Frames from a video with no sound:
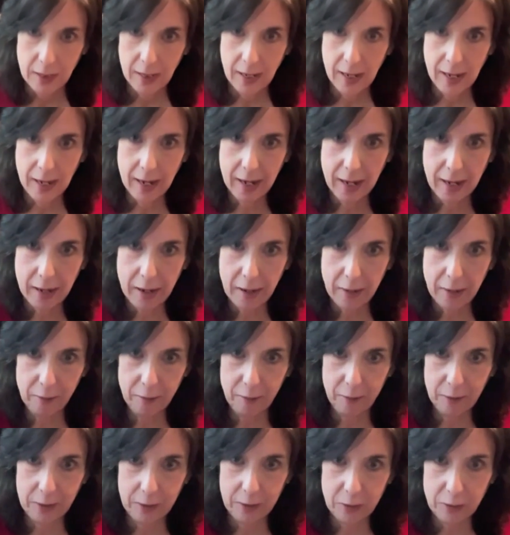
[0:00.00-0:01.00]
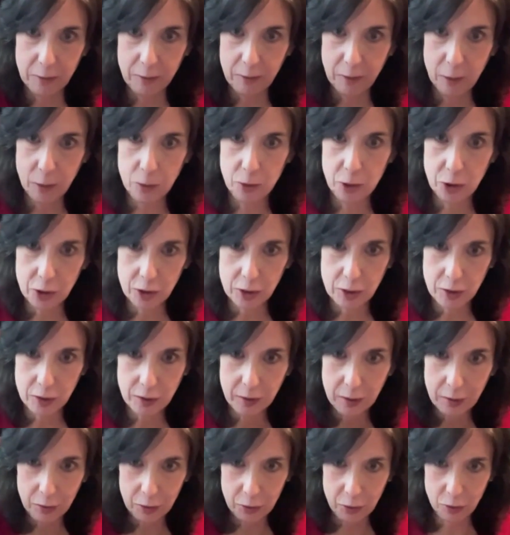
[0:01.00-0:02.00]
have a
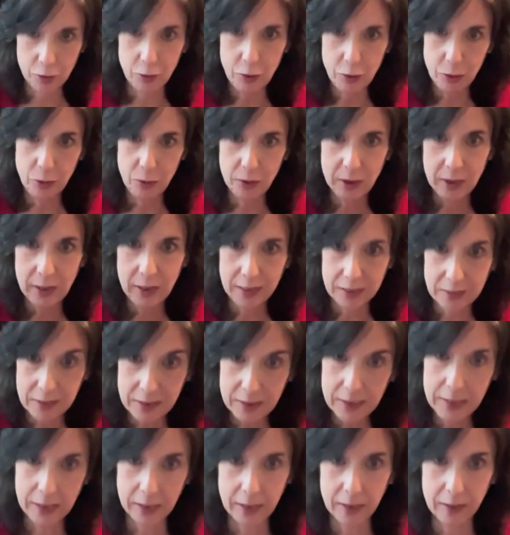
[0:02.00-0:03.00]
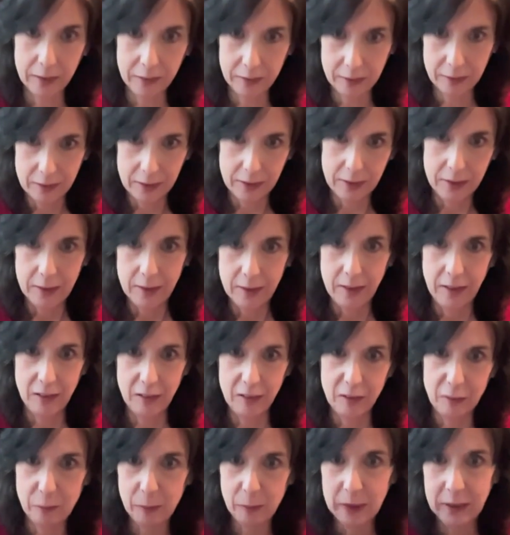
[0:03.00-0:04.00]
devotion to the idea
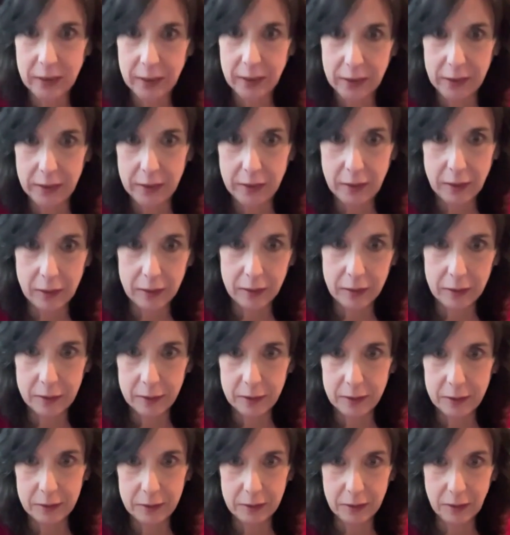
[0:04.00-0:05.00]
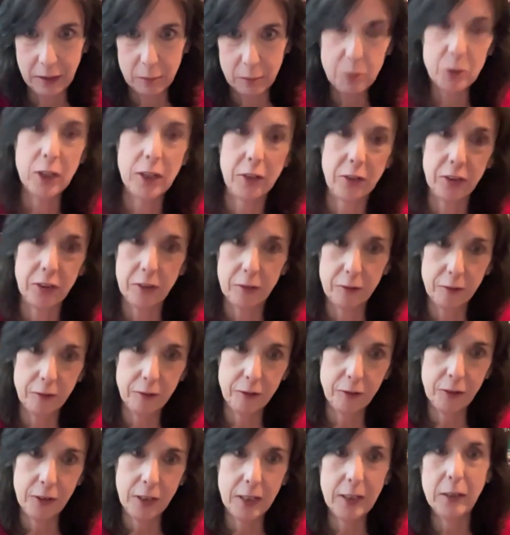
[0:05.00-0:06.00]
of being
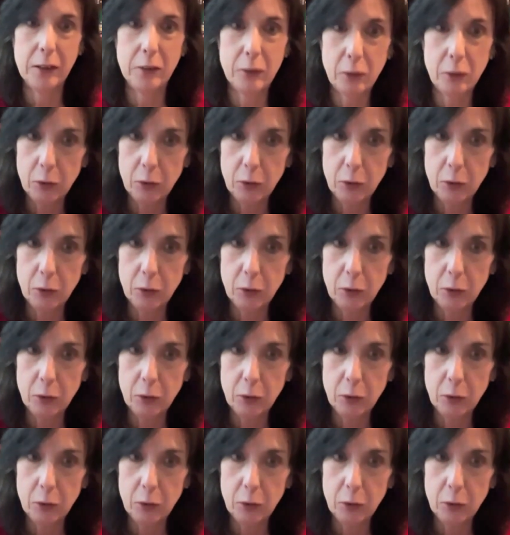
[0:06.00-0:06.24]
objective and